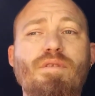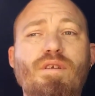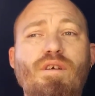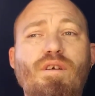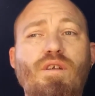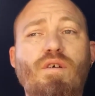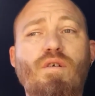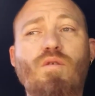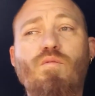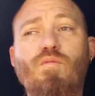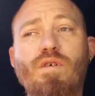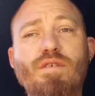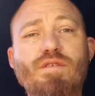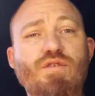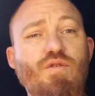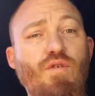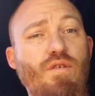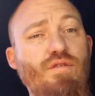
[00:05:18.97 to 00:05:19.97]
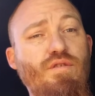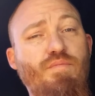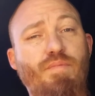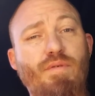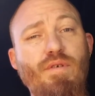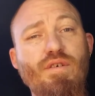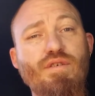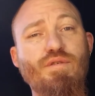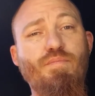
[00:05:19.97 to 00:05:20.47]
you know what George
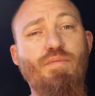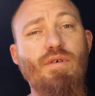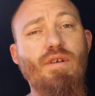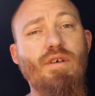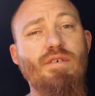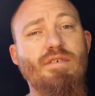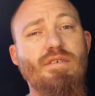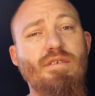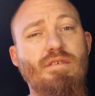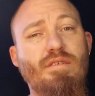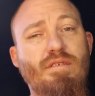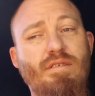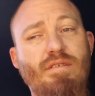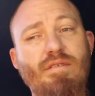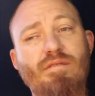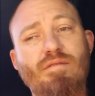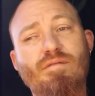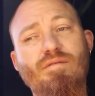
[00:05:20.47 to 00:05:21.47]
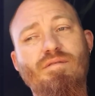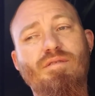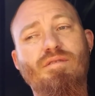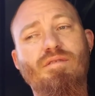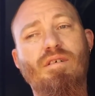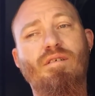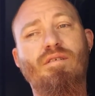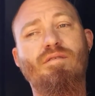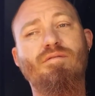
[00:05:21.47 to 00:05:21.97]
Bush put us into.
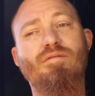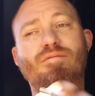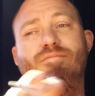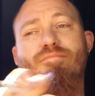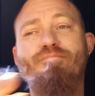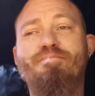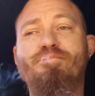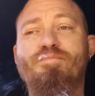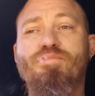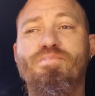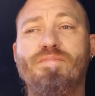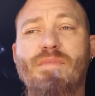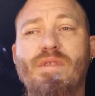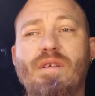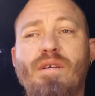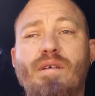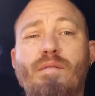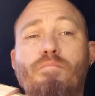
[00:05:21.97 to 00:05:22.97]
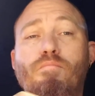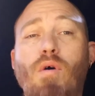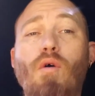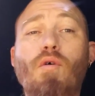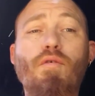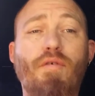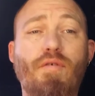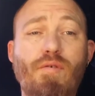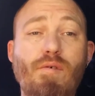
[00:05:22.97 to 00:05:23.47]
So
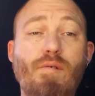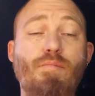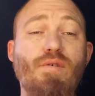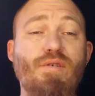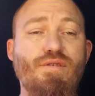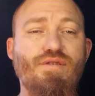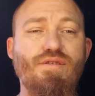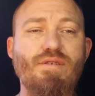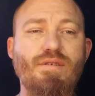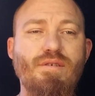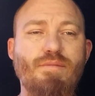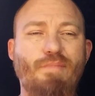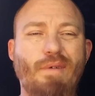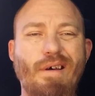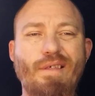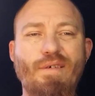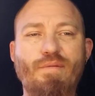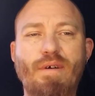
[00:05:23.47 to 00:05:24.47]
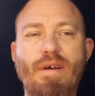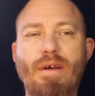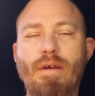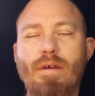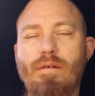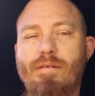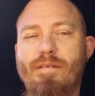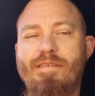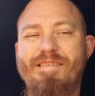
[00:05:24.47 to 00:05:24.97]
both the Bushes, by the way.